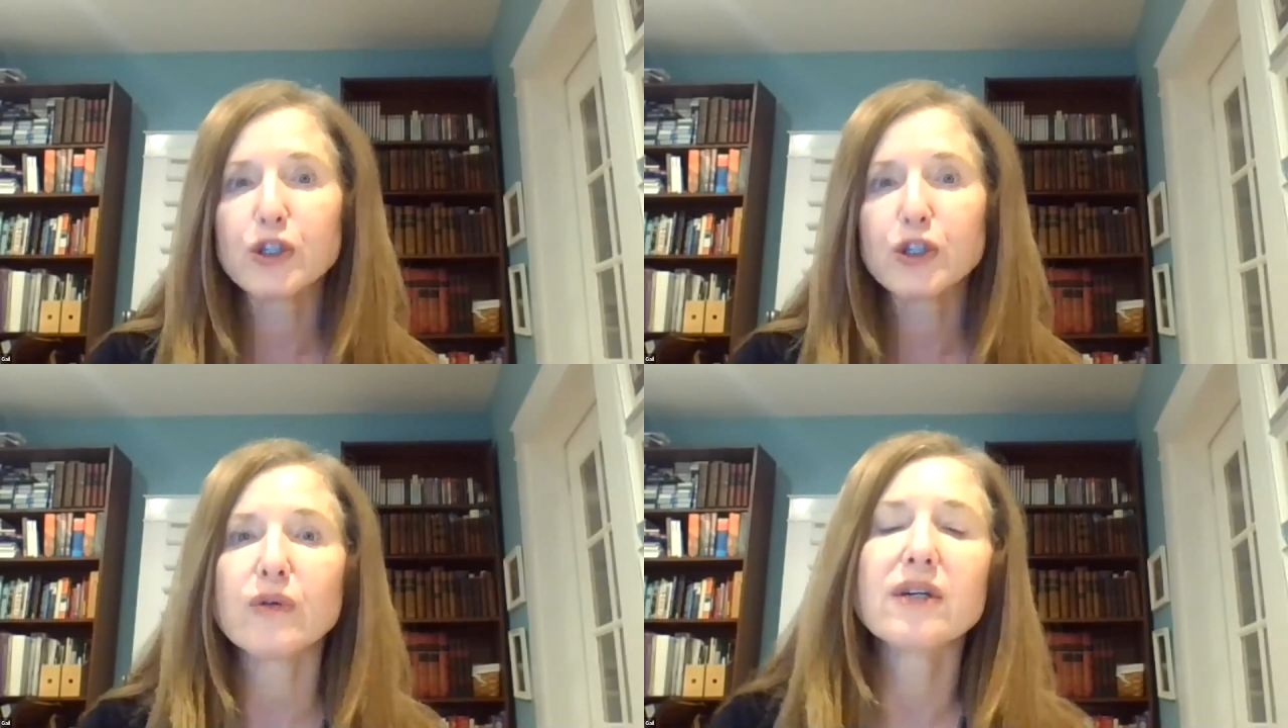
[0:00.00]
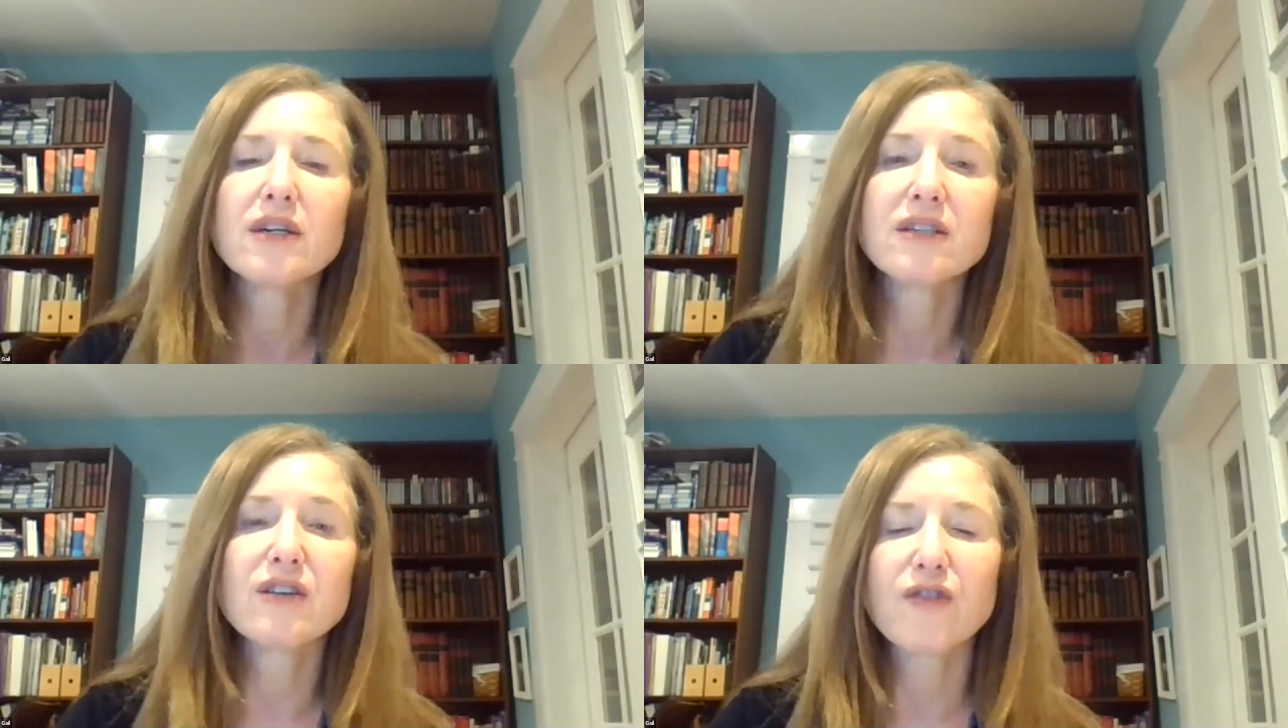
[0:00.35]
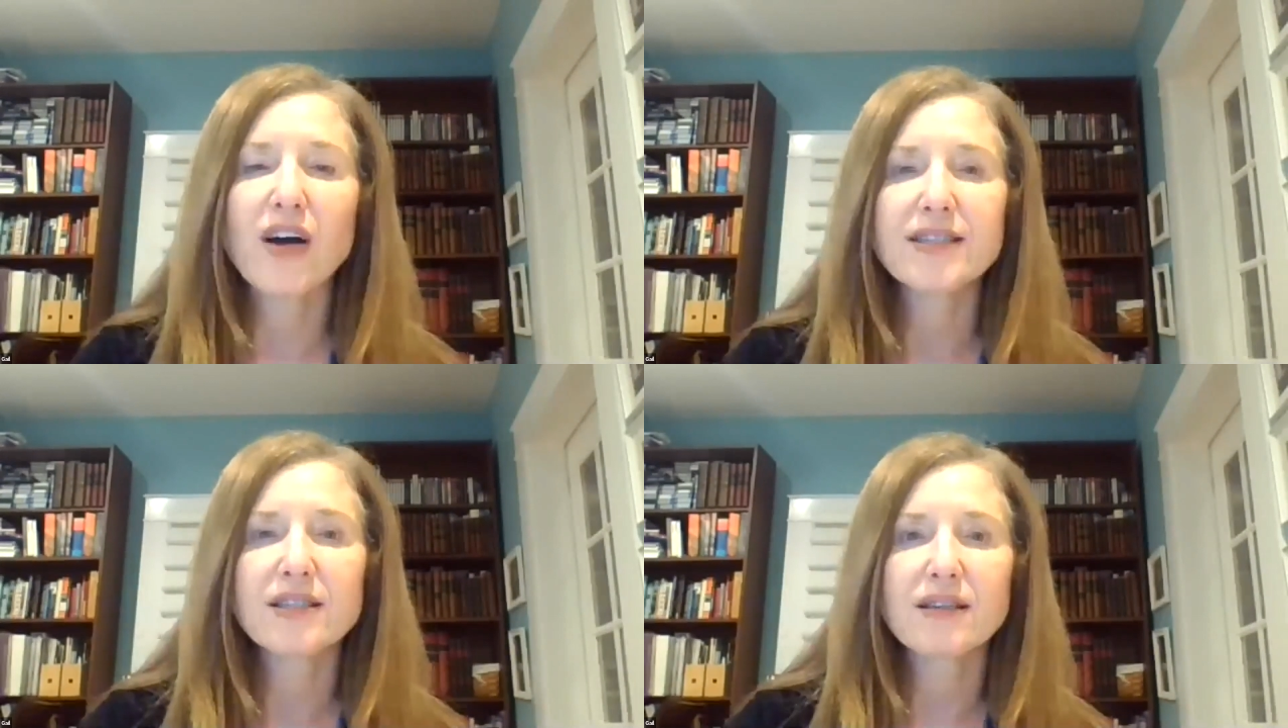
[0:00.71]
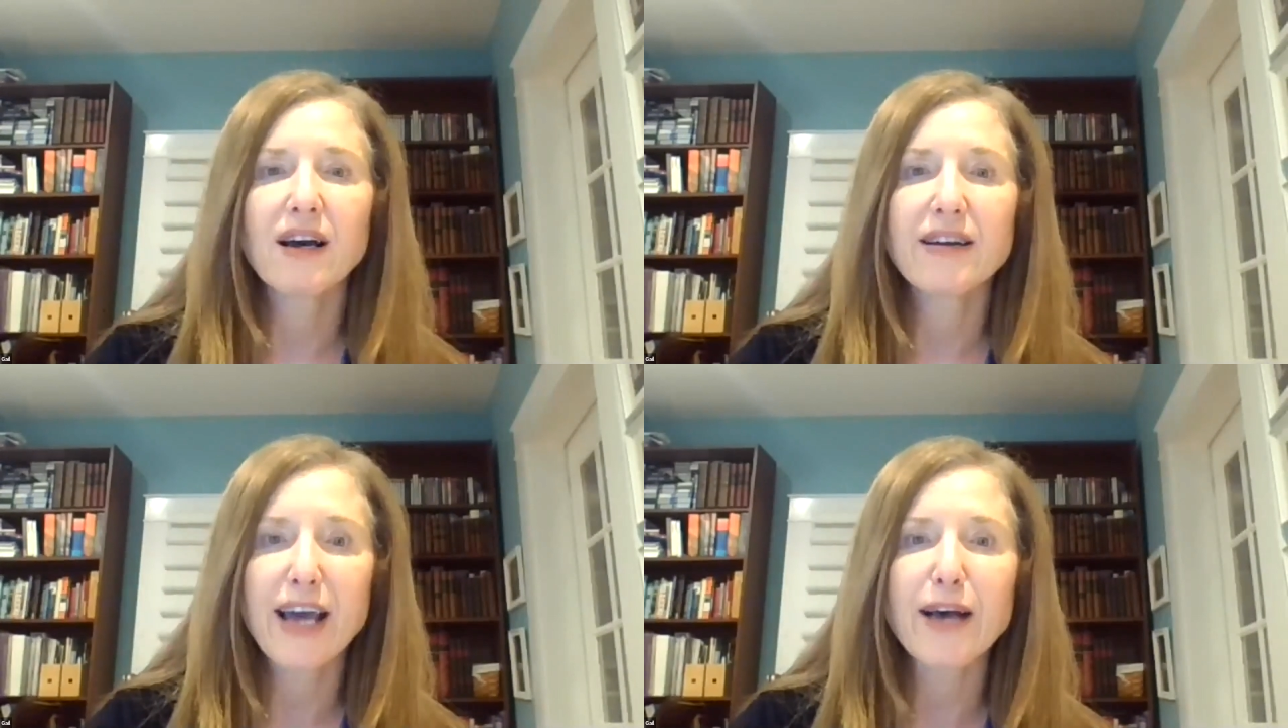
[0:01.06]
to find
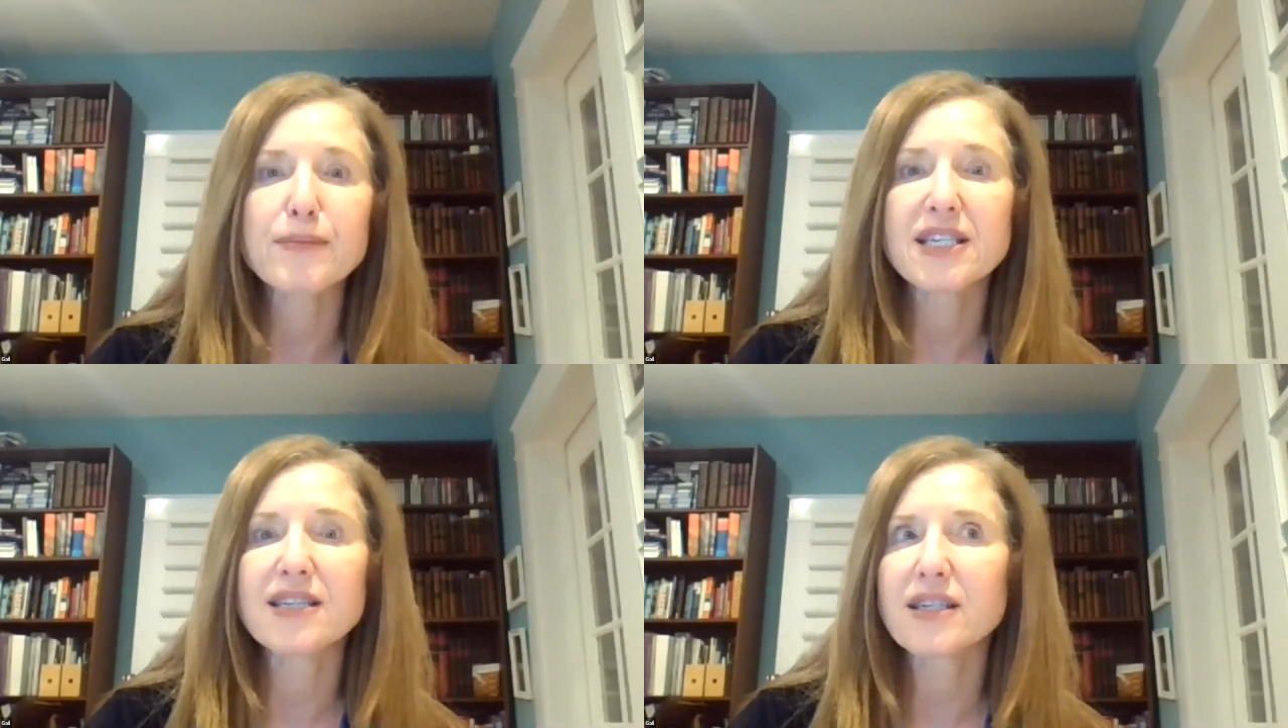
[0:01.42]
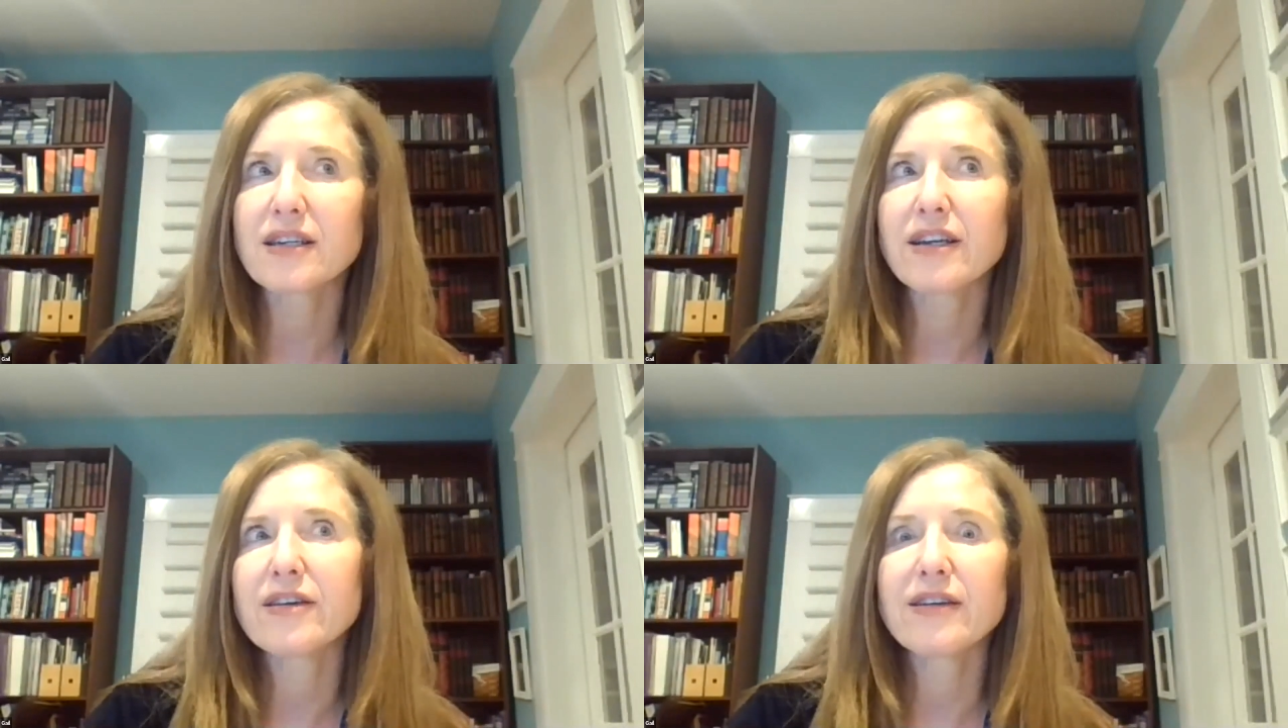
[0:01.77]
a CAPS designee.